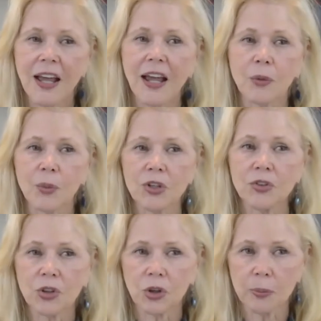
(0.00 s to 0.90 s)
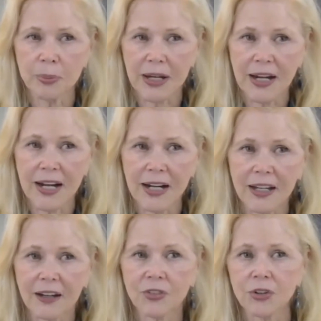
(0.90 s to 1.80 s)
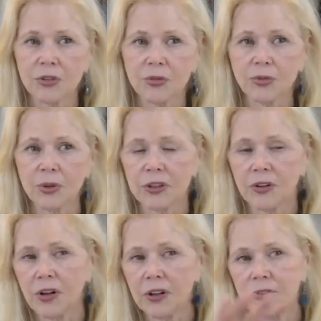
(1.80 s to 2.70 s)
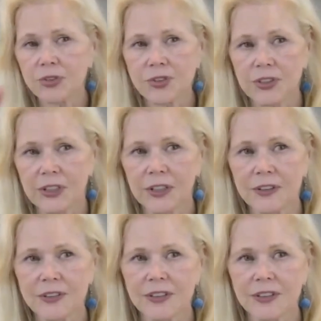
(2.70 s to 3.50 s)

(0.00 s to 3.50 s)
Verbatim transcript: And when you go back after you've written all of your scenes,